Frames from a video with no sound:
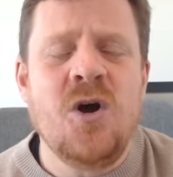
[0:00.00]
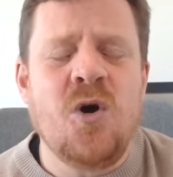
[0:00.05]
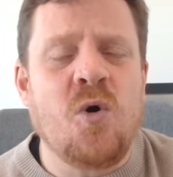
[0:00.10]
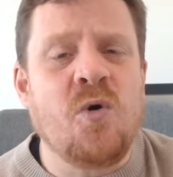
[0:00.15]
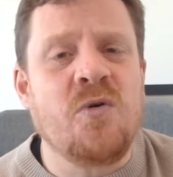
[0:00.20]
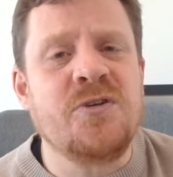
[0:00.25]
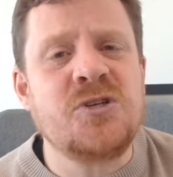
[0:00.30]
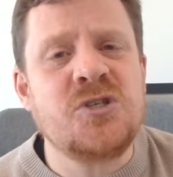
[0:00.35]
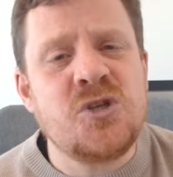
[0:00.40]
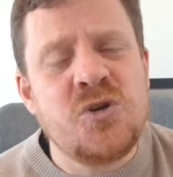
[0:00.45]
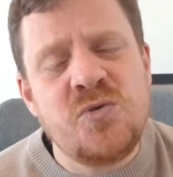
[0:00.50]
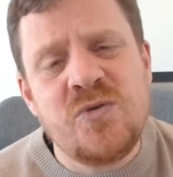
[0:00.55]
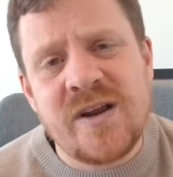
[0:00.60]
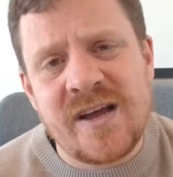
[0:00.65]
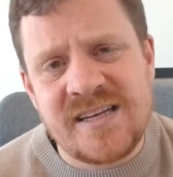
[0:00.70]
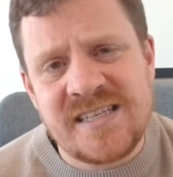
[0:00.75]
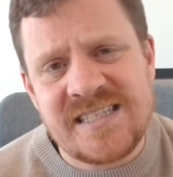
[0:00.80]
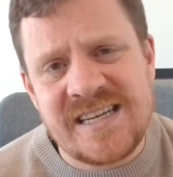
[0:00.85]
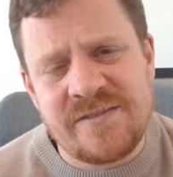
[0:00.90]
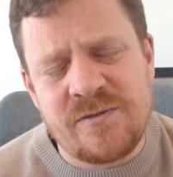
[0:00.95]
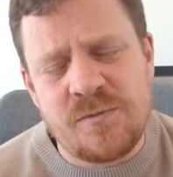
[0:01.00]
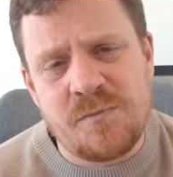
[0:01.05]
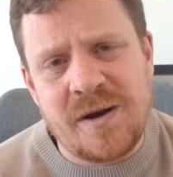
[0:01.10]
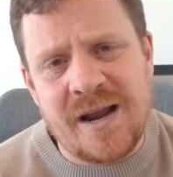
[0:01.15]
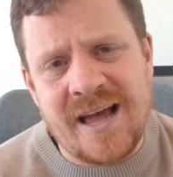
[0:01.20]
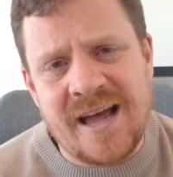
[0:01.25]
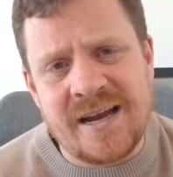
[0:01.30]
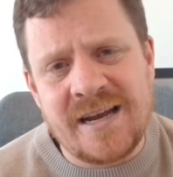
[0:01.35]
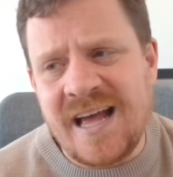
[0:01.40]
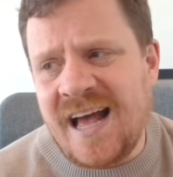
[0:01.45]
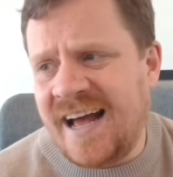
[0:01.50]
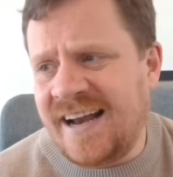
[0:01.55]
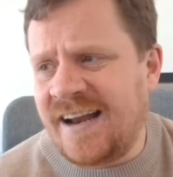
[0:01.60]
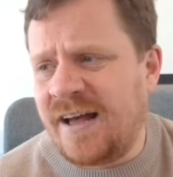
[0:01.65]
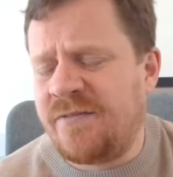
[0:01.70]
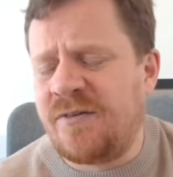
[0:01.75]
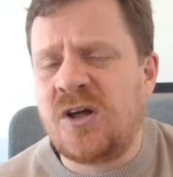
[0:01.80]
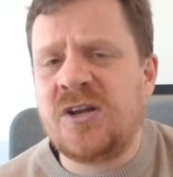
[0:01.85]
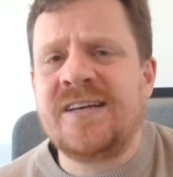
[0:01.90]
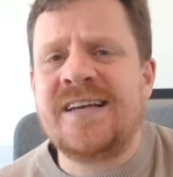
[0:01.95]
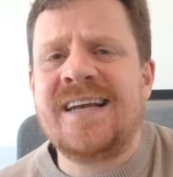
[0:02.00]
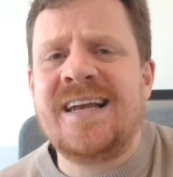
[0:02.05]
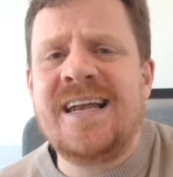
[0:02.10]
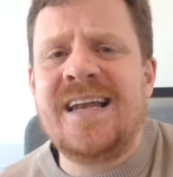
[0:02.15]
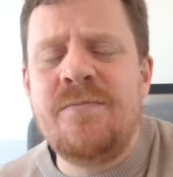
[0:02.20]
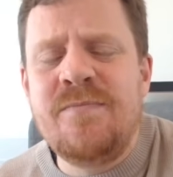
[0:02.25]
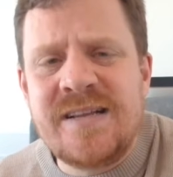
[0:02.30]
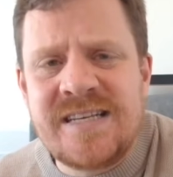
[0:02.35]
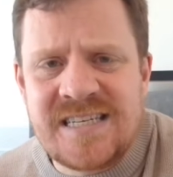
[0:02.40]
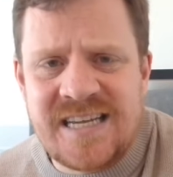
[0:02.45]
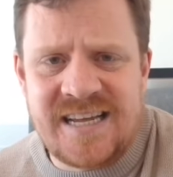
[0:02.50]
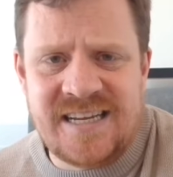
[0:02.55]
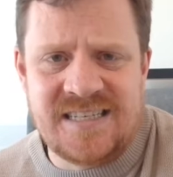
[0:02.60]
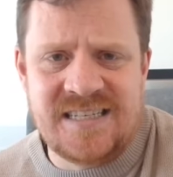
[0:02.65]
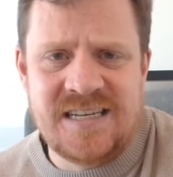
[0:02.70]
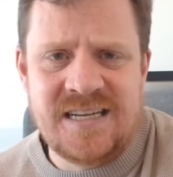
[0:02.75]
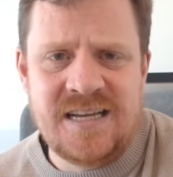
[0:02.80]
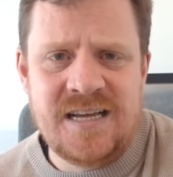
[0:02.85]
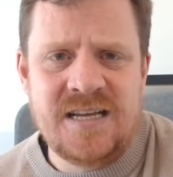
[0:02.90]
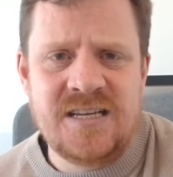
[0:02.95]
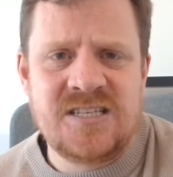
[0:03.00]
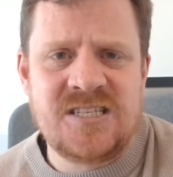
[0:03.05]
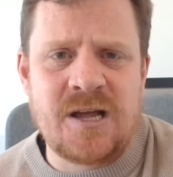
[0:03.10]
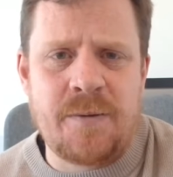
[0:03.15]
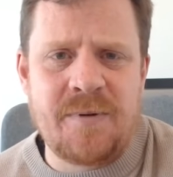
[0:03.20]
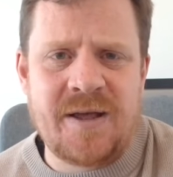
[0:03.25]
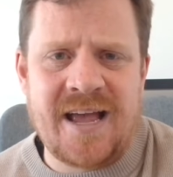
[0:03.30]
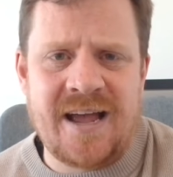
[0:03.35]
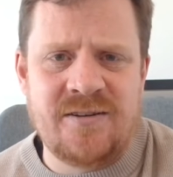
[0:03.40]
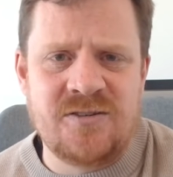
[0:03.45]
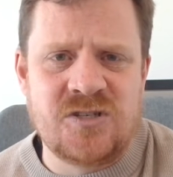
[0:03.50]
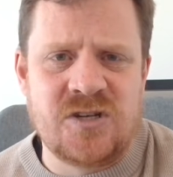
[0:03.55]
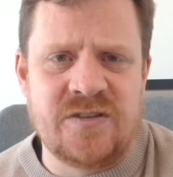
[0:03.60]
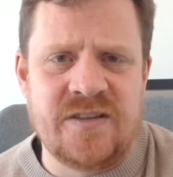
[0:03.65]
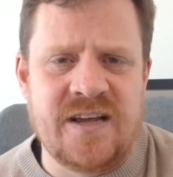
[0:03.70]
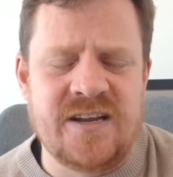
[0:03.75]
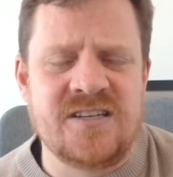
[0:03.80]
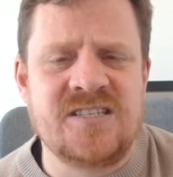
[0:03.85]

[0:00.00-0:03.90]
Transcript: or the two ninety-seven plan and have unlimited sub accounts on there.